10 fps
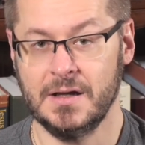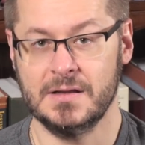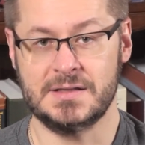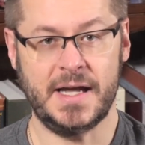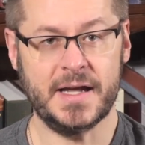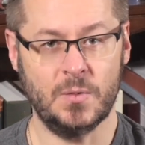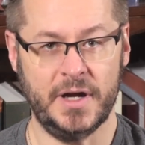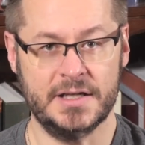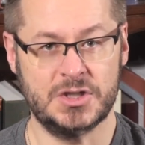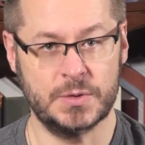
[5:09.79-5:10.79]
The second
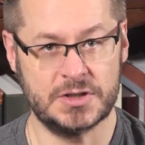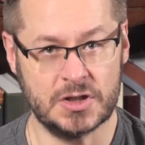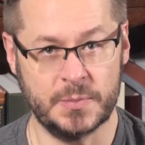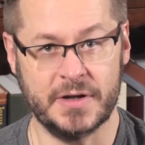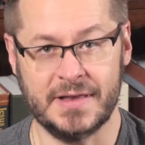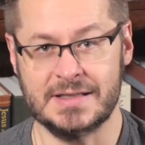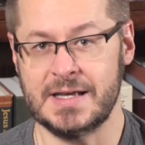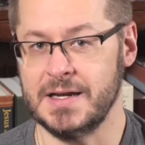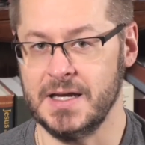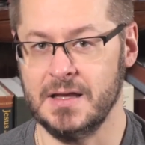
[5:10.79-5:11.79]
way to interpret this
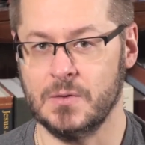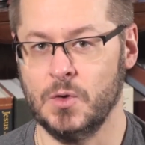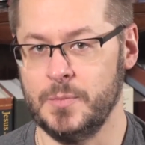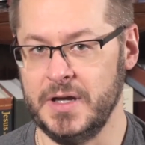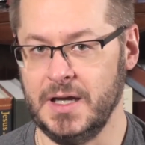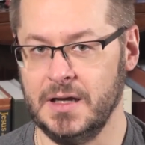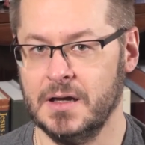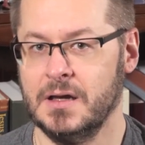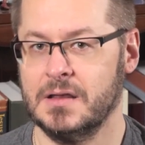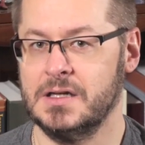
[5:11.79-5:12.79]
hadith would be
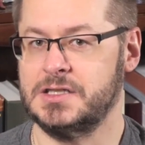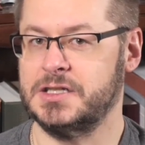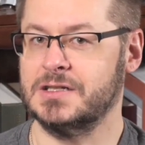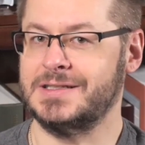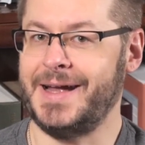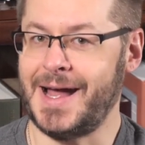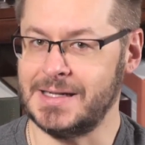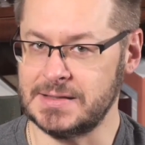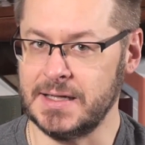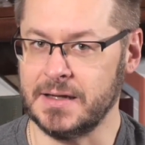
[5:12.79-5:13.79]
the
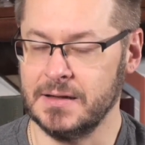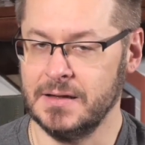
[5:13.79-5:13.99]
shirktastic